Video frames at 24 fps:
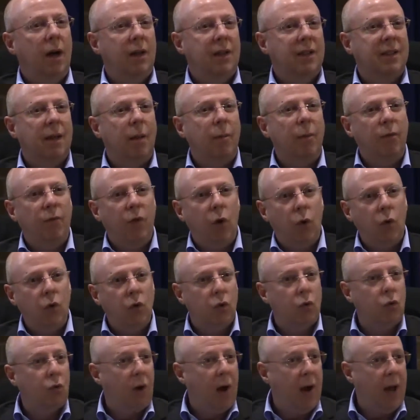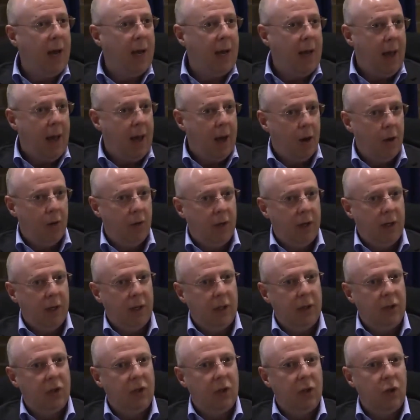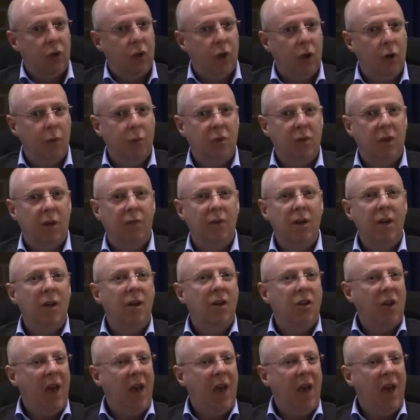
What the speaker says: some of those gray areas in terms of,